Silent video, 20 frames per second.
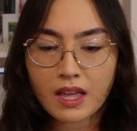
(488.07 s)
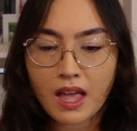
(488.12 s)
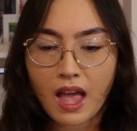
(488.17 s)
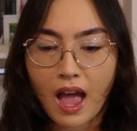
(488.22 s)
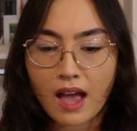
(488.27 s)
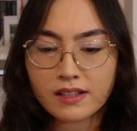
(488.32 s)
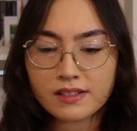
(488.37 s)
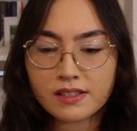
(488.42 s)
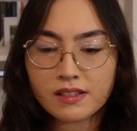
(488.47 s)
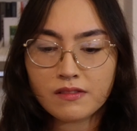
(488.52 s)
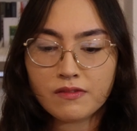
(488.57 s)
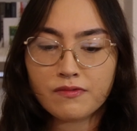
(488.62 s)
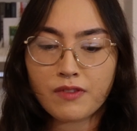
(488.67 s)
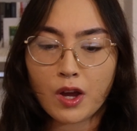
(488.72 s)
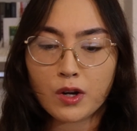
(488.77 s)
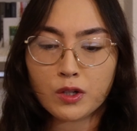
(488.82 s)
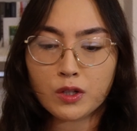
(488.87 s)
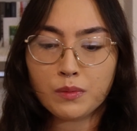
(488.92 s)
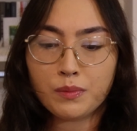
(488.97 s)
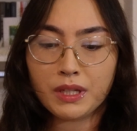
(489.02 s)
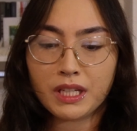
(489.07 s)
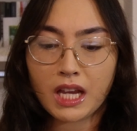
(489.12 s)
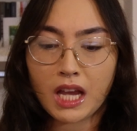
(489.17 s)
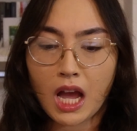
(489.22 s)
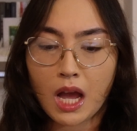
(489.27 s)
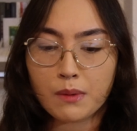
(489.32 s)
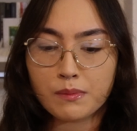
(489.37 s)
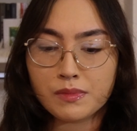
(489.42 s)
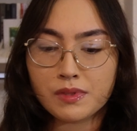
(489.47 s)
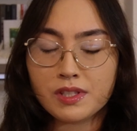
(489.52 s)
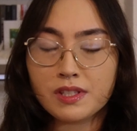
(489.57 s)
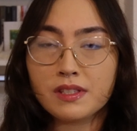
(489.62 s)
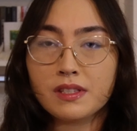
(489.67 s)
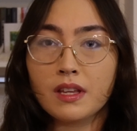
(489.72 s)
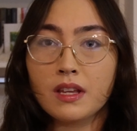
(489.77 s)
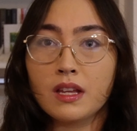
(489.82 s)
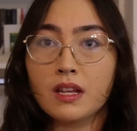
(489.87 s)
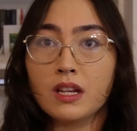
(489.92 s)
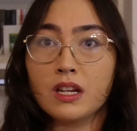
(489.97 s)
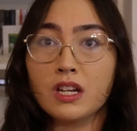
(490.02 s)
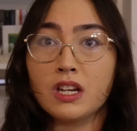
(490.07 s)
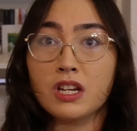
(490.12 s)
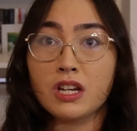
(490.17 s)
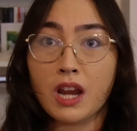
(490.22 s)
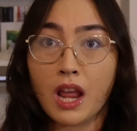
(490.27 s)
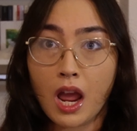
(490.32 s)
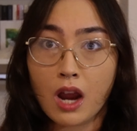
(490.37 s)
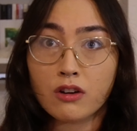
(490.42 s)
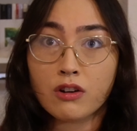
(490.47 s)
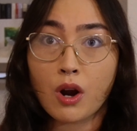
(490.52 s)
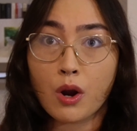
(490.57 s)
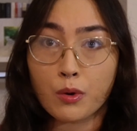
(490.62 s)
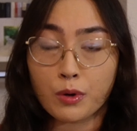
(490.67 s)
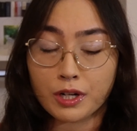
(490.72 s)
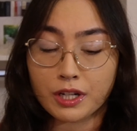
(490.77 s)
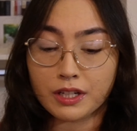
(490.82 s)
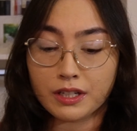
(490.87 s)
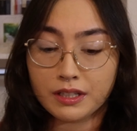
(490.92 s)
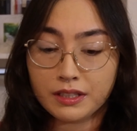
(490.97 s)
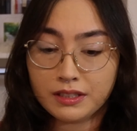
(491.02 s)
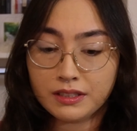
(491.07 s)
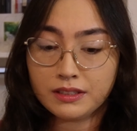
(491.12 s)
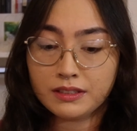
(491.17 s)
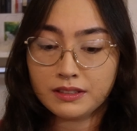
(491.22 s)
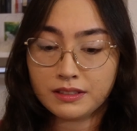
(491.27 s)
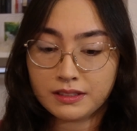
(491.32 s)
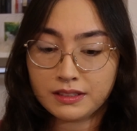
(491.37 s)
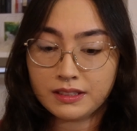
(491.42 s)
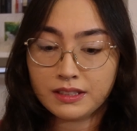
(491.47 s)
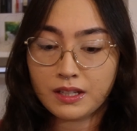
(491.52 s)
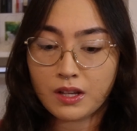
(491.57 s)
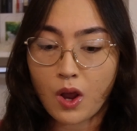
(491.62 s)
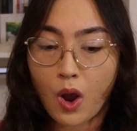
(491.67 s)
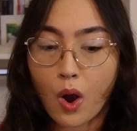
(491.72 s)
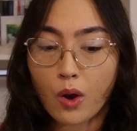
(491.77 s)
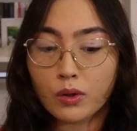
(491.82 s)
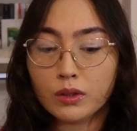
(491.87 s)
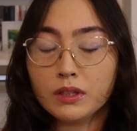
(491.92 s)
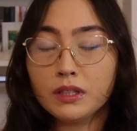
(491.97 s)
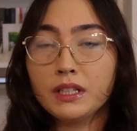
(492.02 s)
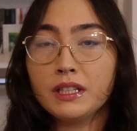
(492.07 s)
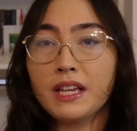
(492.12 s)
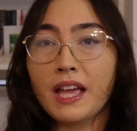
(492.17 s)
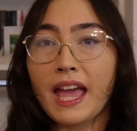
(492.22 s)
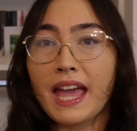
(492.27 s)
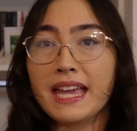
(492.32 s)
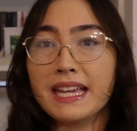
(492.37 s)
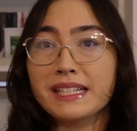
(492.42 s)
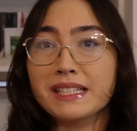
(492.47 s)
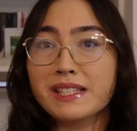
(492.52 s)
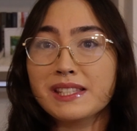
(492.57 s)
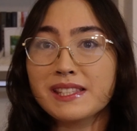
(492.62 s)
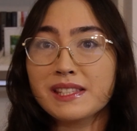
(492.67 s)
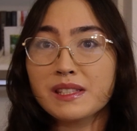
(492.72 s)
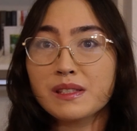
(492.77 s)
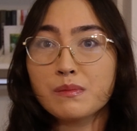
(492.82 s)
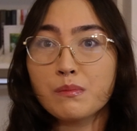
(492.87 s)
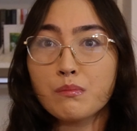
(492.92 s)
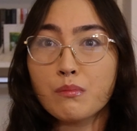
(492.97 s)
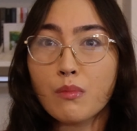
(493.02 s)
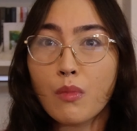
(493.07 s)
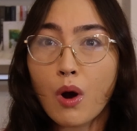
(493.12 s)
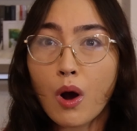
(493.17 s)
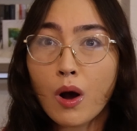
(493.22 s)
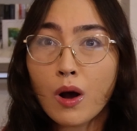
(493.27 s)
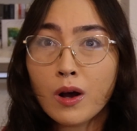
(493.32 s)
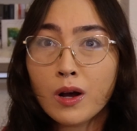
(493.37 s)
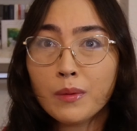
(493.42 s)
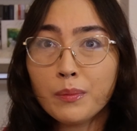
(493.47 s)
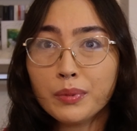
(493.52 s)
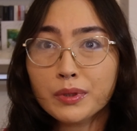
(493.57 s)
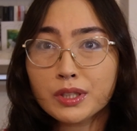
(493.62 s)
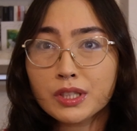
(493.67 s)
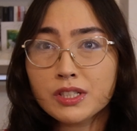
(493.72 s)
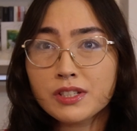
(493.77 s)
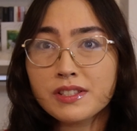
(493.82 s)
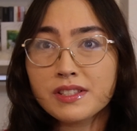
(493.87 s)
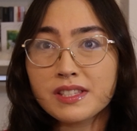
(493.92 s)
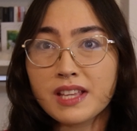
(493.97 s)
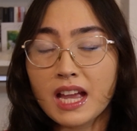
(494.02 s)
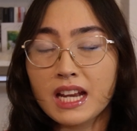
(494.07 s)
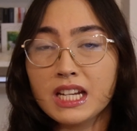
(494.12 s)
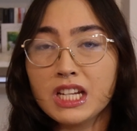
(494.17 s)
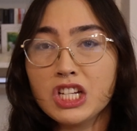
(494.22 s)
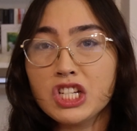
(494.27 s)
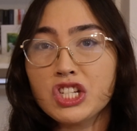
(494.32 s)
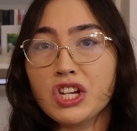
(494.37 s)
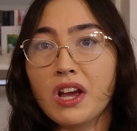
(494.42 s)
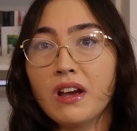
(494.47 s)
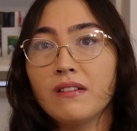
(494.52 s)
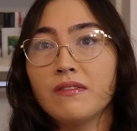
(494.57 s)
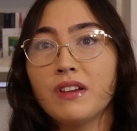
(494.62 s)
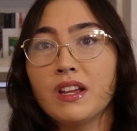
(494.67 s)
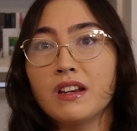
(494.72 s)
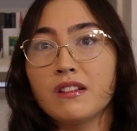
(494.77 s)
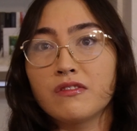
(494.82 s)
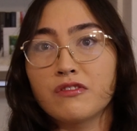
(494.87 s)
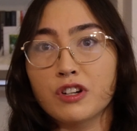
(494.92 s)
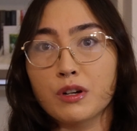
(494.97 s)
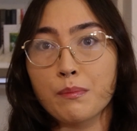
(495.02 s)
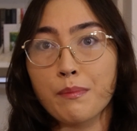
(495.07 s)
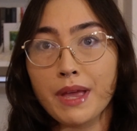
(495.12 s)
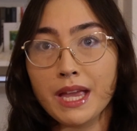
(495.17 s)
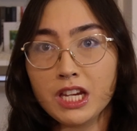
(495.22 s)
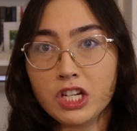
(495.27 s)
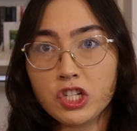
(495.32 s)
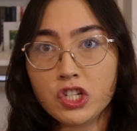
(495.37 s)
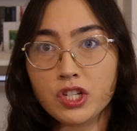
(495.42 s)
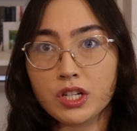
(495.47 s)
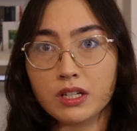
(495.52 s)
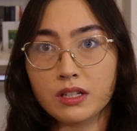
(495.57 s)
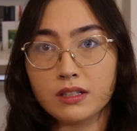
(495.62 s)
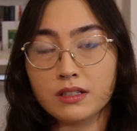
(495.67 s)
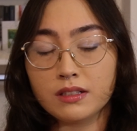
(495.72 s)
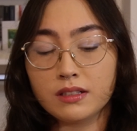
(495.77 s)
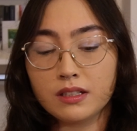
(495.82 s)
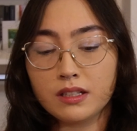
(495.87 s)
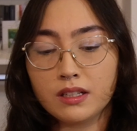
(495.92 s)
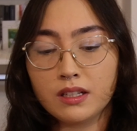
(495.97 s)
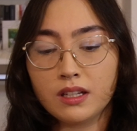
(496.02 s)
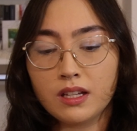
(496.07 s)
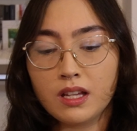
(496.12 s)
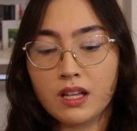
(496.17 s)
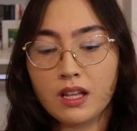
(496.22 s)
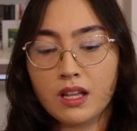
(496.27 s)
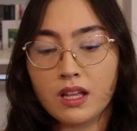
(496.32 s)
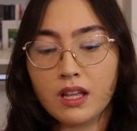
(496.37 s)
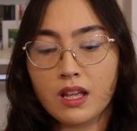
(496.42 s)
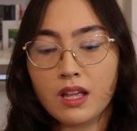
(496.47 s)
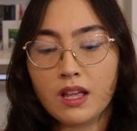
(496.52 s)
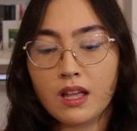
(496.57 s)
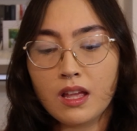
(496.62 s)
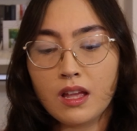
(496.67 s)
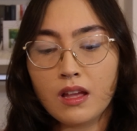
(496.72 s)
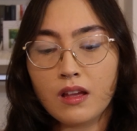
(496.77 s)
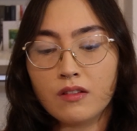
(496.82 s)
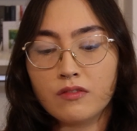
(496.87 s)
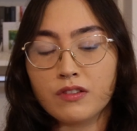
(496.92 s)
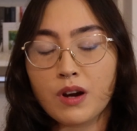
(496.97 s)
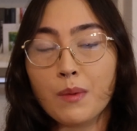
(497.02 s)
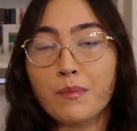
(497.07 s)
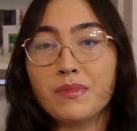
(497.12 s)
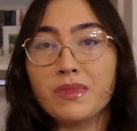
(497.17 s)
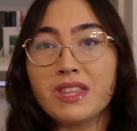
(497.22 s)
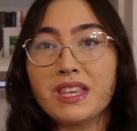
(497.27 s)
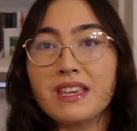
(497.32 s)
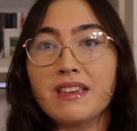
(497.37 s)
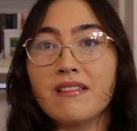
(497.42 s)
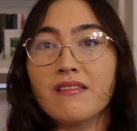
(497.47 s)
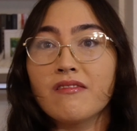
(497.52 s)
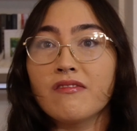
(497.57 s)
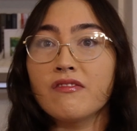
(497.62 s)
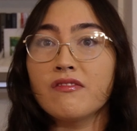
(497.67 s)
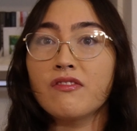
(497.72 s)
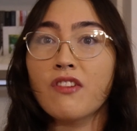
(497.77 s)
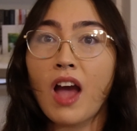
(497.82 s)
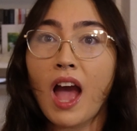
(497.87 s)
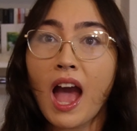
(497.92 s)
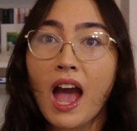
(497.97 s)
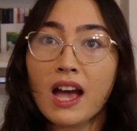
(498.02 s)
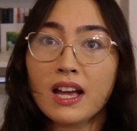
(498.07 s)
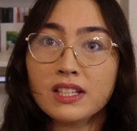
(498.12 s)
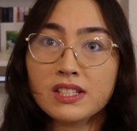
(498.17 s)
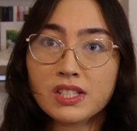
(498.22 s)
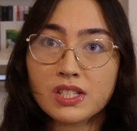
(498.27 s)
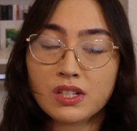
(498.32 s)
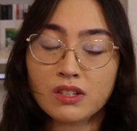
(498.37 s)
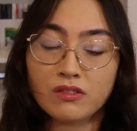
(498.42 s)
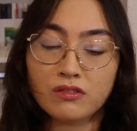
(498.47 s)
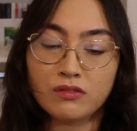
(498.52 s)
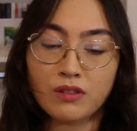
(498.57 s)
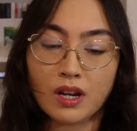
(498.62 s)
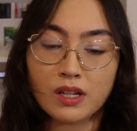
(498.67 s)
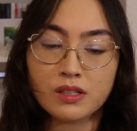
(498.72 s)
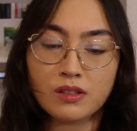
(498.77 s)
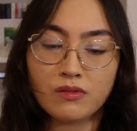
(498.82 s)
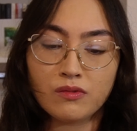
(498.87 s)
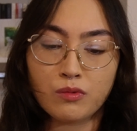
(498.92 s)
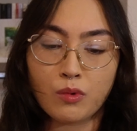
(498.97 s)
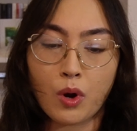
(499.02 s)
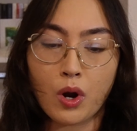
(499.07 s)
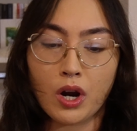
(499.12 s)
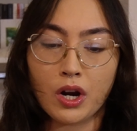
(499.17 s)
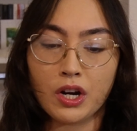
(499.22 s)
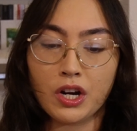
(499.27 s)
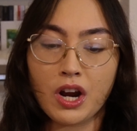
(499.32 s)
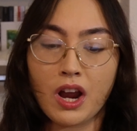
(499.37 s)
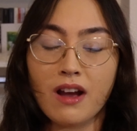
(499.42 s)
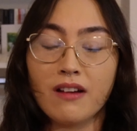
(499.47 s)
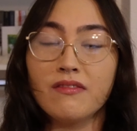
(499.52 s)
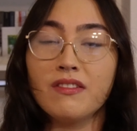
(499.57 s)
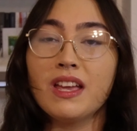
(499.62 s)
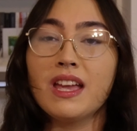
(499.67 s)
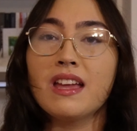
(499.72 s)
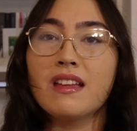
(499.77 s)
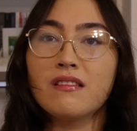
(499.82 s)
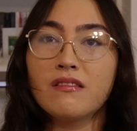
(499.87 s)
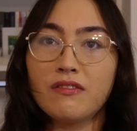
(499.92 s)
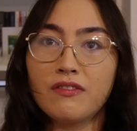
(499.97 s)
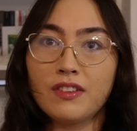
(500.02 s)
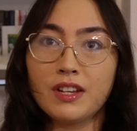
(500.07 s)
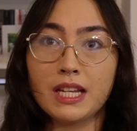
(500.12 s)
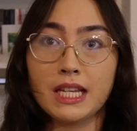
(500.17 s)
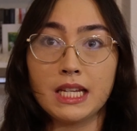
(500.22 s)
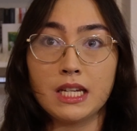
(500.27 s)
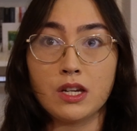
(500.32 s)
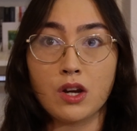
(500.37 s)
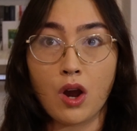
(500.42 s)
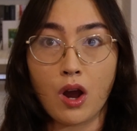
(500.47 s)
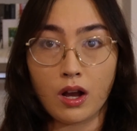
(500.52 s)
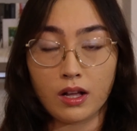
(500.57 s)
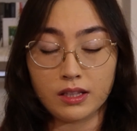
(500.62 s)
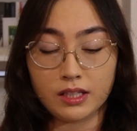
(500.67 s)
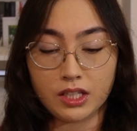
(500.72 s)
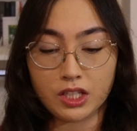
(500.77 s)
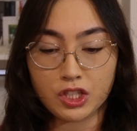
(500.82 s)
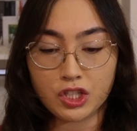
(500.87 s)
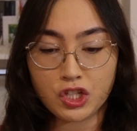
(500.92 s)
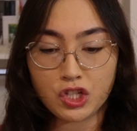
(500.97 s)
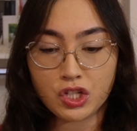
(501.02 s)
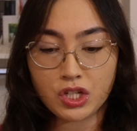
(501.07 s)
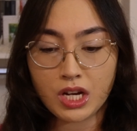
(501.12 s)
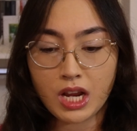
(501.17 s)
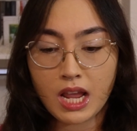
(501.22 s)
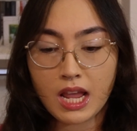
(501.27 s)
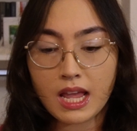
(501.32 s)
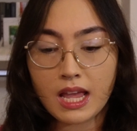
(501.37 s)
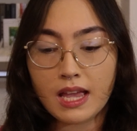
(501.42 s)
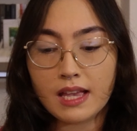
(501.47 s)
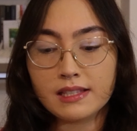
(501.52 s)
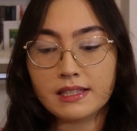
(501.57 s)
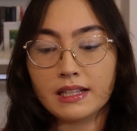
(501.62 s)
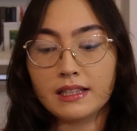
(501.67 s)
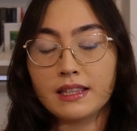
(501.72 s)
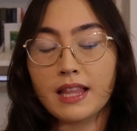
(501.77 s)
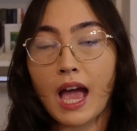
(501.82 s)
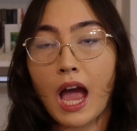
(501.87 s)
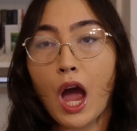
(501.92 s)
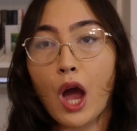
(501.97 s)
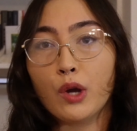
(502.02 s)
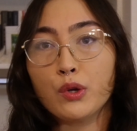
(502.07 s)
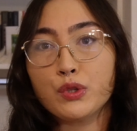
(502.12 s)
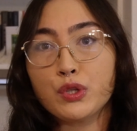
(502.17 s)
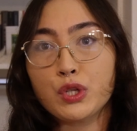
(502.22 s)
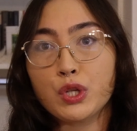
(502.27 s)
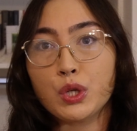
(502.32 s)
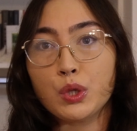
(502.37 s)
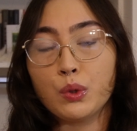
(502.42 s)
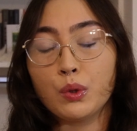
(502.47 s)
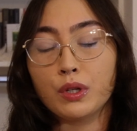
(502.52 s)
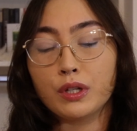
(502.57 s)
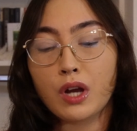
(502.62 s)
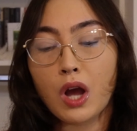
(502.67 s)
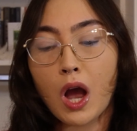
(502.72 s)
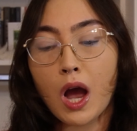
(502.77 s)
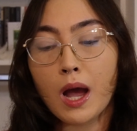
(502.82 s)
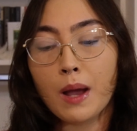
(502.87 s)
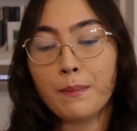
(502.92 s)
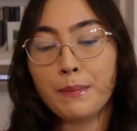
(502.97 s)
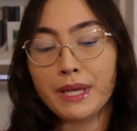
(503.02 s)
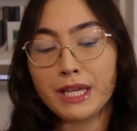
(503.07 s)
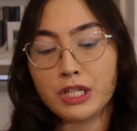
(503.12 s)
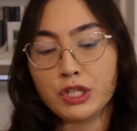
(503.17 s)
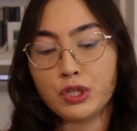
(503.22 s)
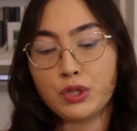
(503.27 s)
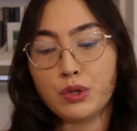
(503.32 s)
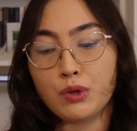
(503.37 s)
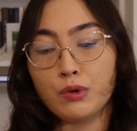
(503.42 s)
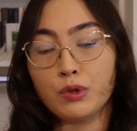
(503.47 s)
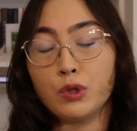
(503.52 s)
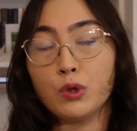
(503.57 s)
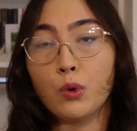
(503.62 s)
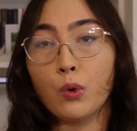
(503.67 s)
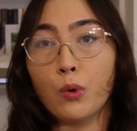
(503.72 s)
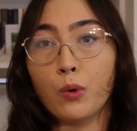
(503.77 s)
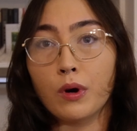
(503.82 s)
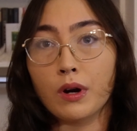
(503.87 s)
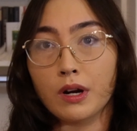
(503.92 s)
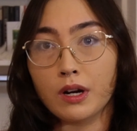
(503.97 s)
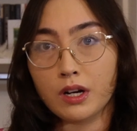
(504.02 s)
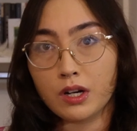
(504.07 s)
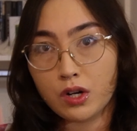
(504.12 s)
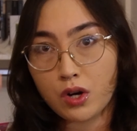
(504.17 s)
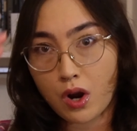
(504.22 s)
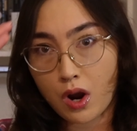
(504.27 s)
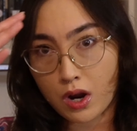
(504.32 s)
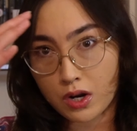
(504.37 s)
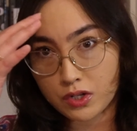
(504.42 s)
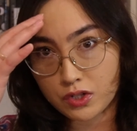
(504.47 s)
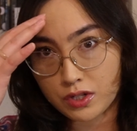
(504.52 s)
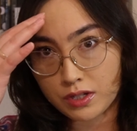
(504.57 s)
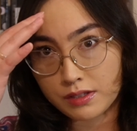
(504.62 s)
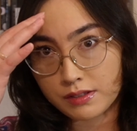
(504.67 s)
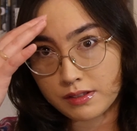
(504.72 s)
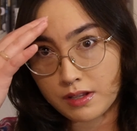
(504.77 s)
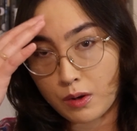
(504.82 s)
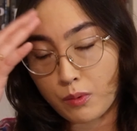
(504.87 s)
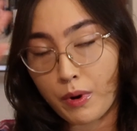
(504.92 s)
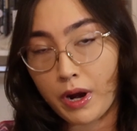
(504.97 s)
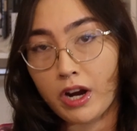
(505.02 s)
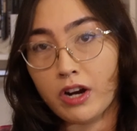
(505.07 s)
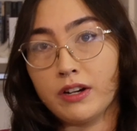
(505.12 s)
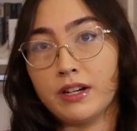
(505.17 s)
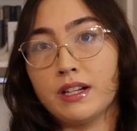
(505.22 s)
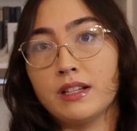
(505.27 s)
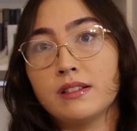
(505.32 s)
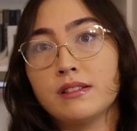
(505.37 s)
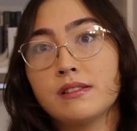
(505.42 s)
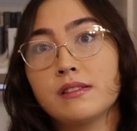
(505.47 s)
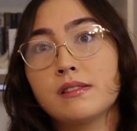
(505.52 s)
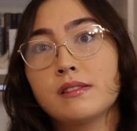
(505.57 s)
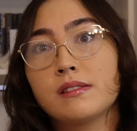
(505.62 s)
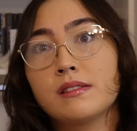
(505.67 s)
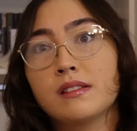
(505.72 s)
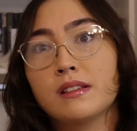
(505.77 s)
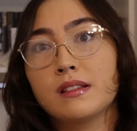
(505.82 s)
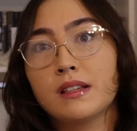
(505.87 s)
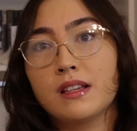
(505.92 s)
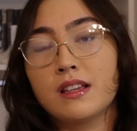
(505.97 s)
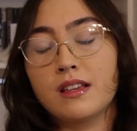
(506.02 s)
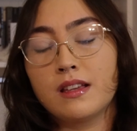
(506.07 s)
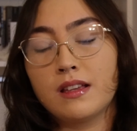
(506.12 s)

As the funnel becomes narrower, only a small percentage of information from the vast reservoir of infinite knowledge is allowed to come into your conscious awareness.